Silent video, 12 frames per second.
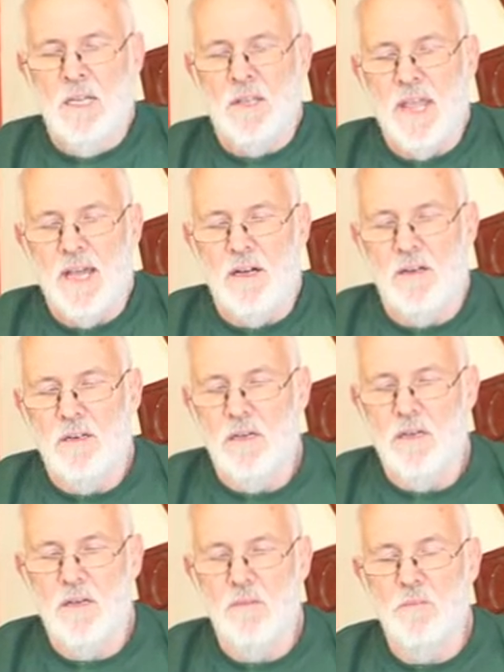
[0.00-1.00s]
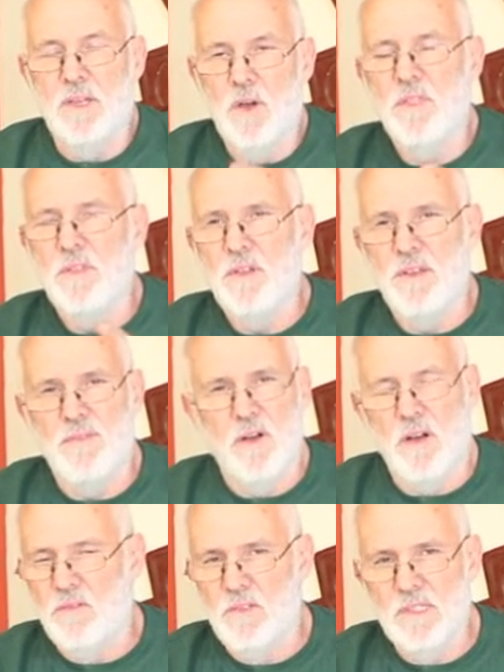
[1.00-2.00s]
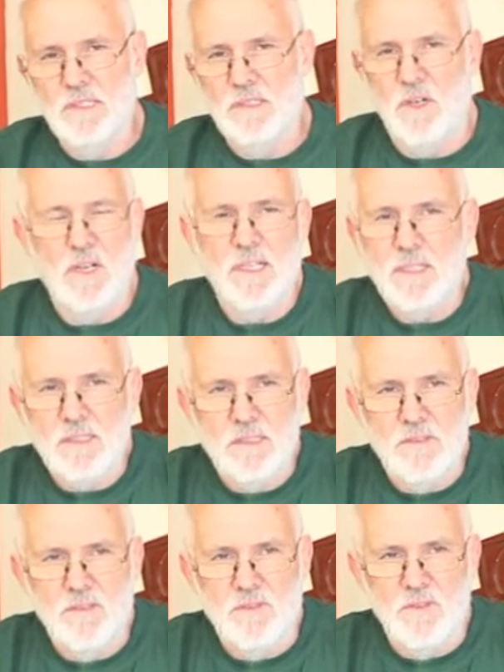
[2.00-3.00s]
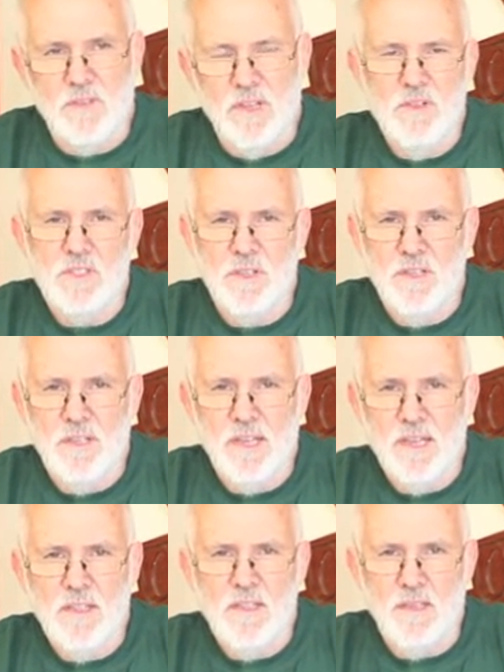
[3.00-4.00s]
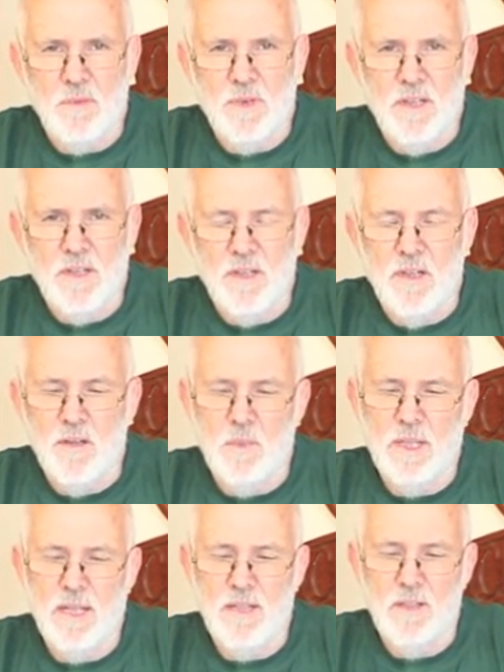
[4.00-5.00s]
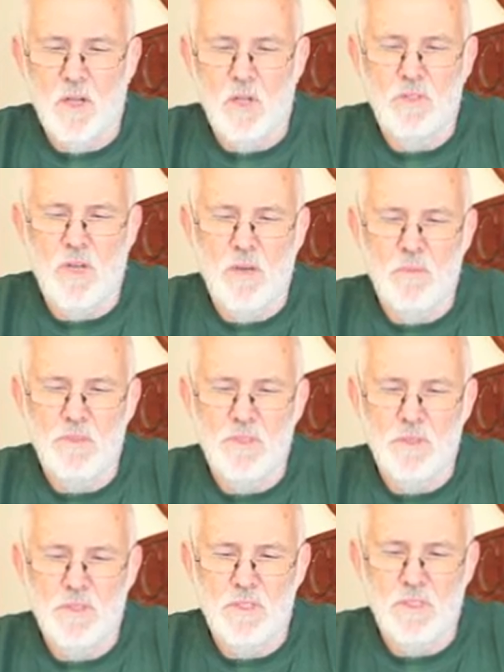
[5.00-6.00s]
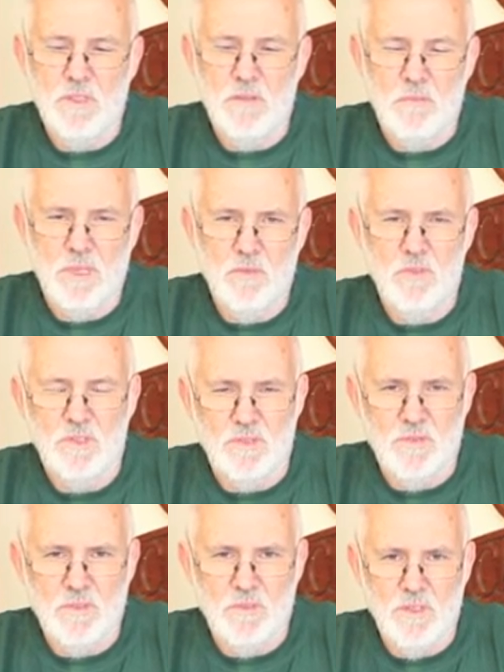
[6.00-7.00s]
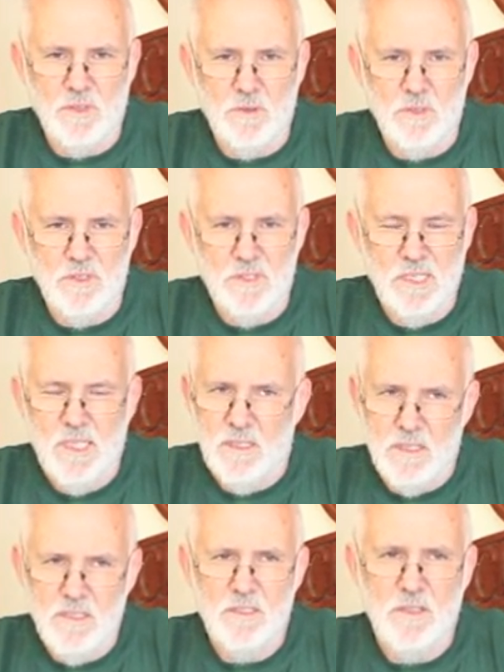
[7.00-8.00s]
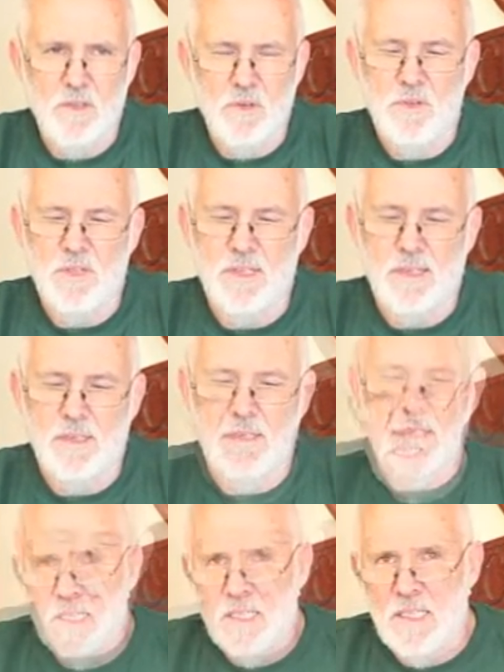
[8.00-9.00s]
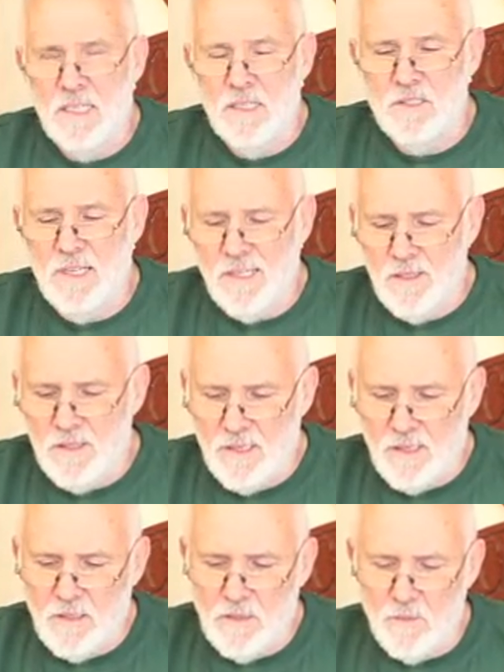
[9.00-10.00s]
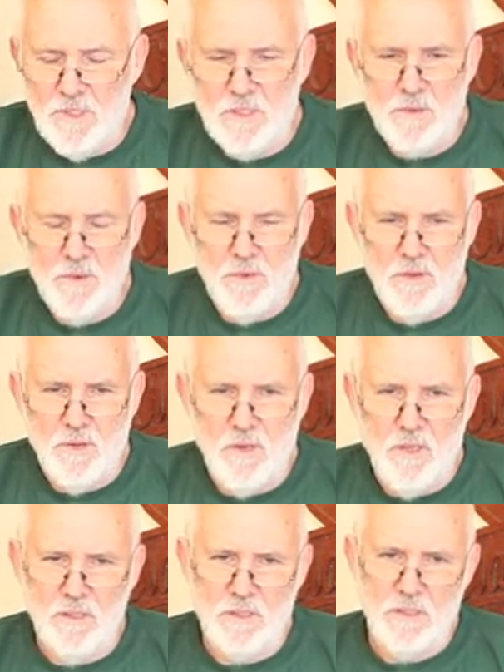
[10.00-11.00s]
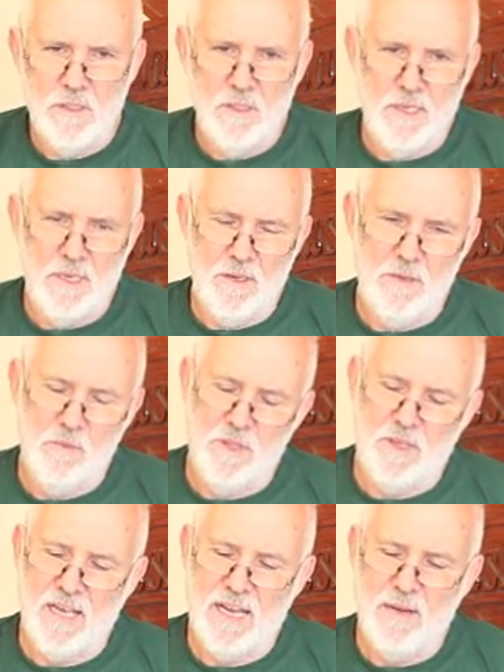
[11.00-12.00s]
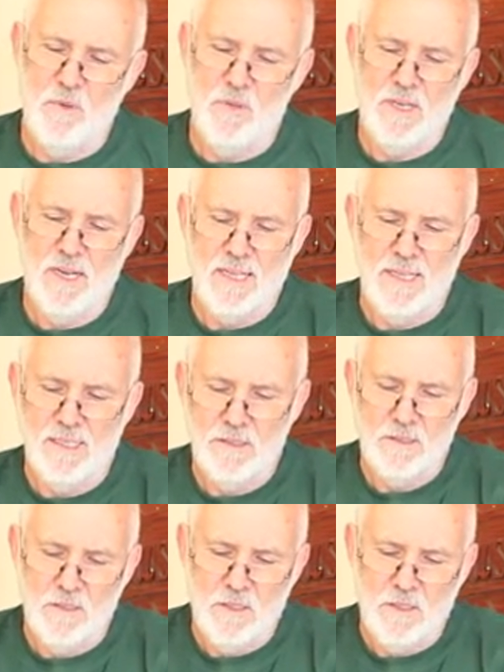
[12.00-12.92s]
Now, beyond 35, I've never seen anything written about old timers using bevels at 50 degrees. This is a new thing. The second thing that we scrutinised with the cardboard cutouts